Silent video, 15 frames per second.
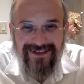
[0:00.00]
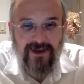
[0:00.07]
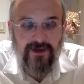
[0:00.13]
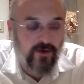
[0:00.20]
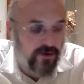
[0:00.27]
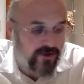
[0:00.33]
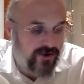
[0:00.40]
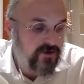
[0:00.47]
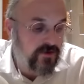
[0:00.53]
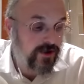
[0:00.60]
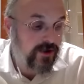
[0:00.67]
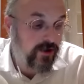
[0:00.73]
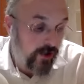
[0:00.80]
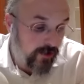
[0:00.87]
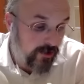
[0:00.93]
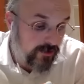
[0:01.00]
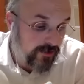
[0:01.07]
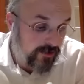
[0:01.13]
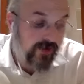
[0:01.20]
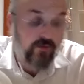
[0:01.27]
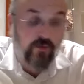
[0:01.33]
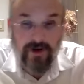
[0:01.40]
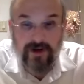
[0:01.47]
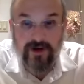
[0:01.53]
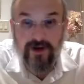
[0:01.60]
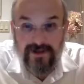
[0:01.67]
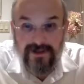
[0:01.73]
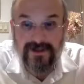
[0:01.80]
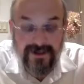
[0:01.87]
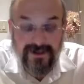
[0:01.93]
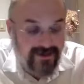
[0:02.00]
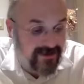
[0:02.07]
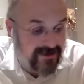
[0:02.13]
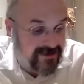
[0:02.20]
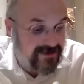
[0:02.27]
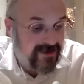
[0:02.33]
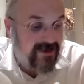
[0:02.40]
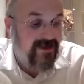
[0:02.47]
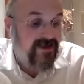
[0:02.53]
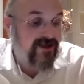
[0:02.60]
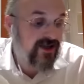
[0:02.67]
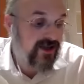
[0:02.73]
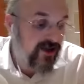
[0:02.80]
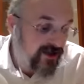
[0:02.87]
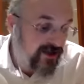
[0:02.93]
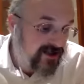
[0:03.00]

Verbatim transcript: in accordance with the code of what a causes is of